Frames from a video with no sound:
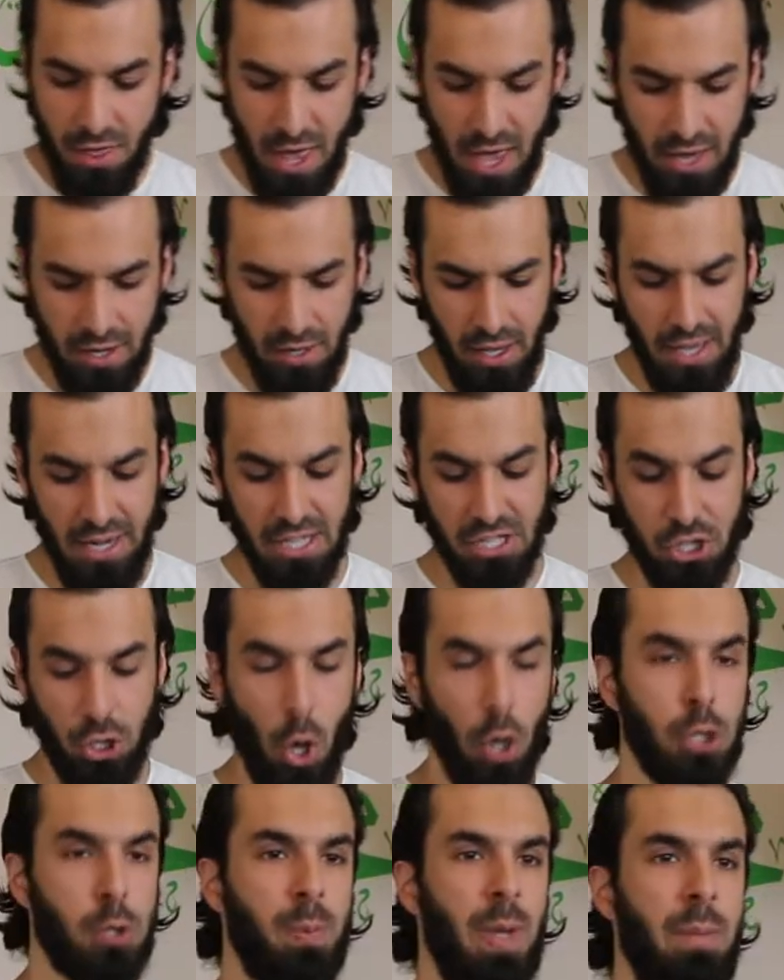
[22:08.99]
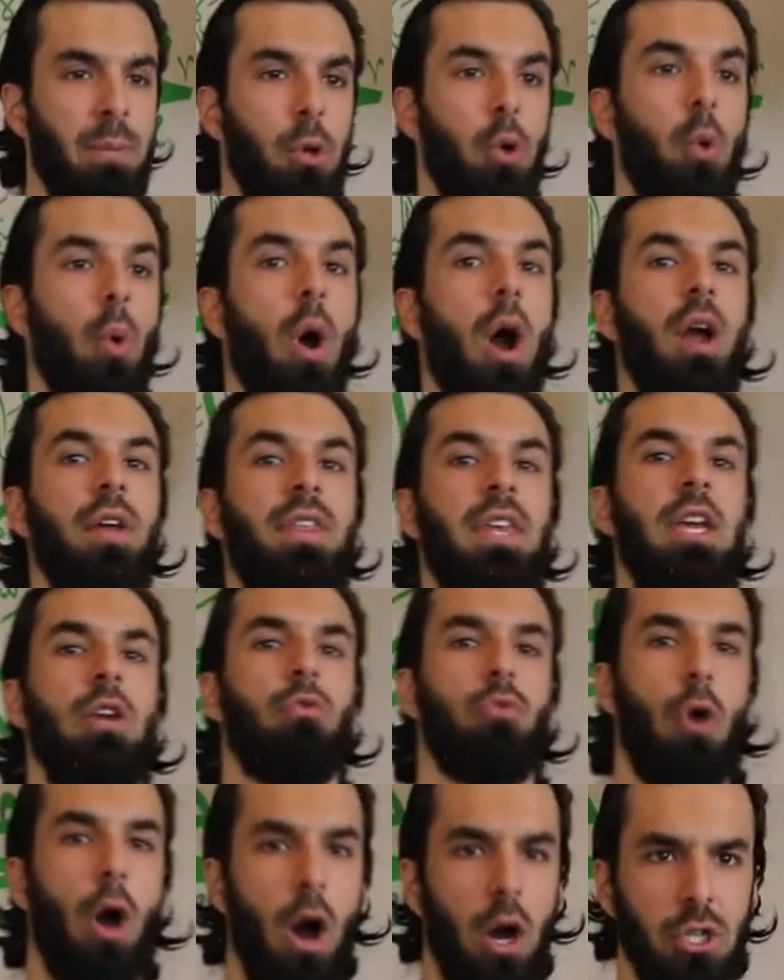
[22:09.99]
then it is those people who are the
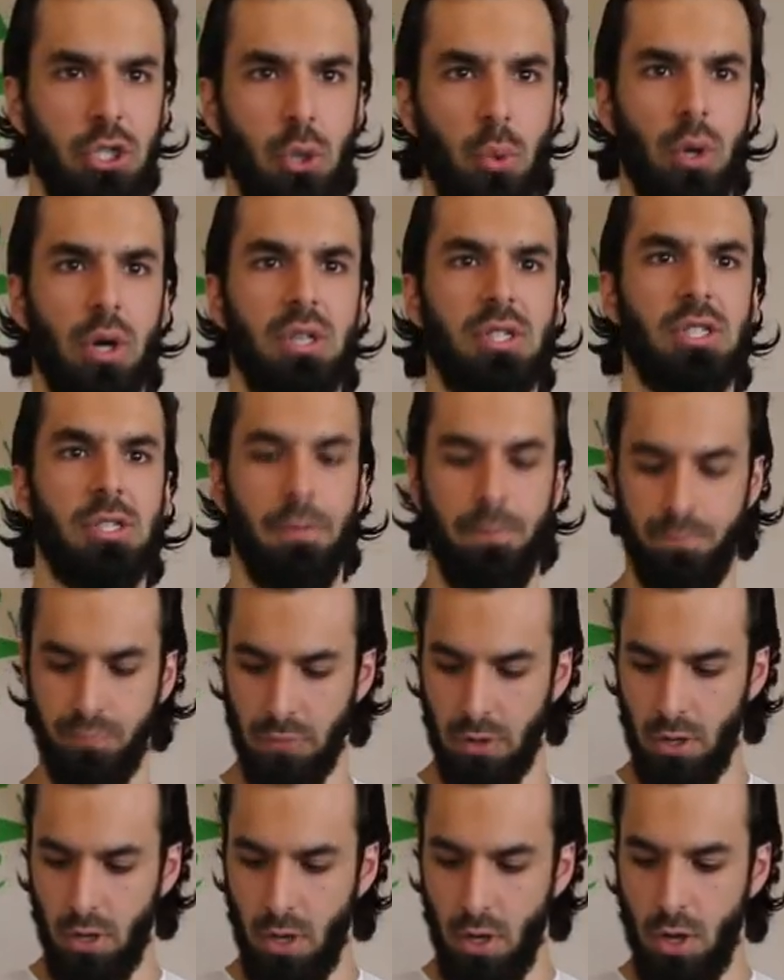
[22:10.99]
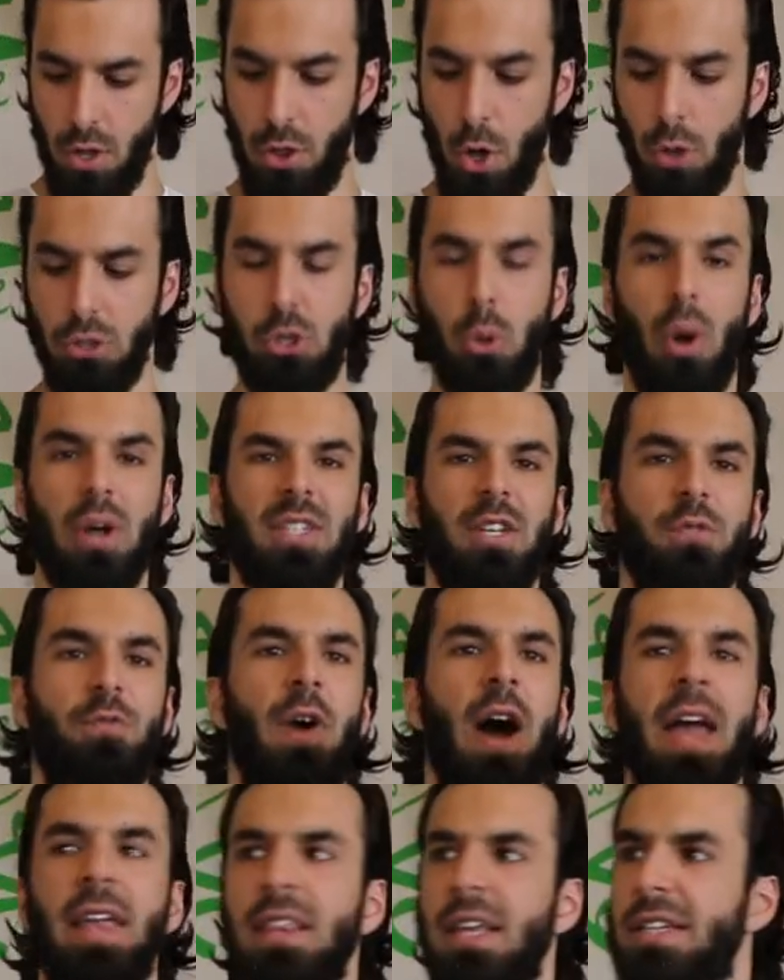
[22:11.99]
wrongdoers, those who are
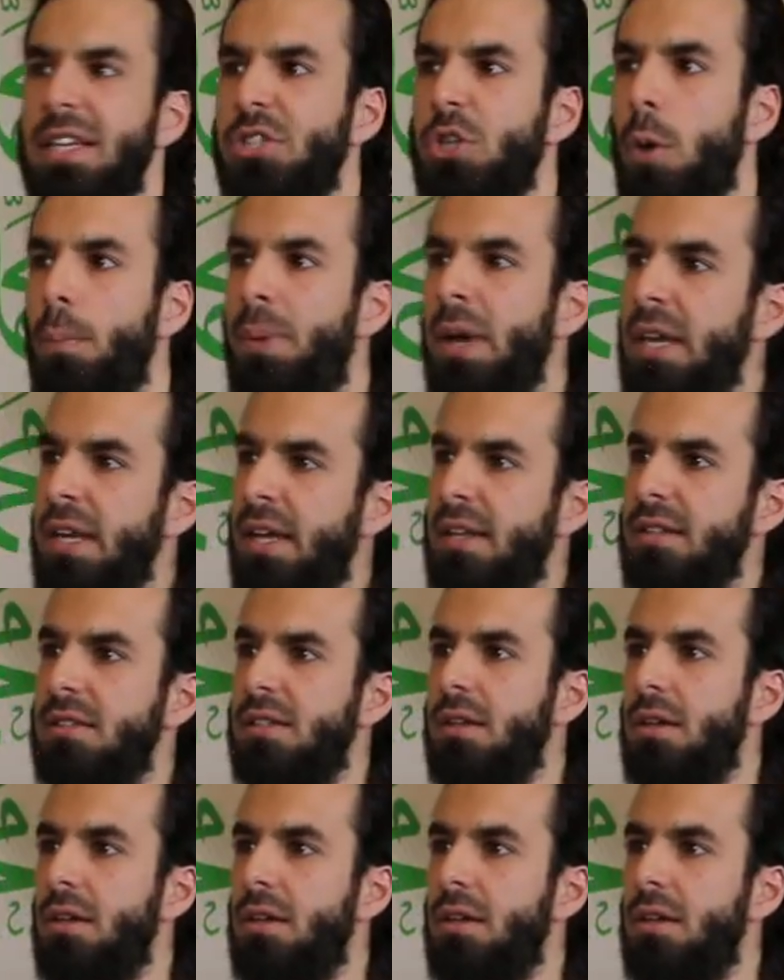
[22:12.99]
defiantly disobedient.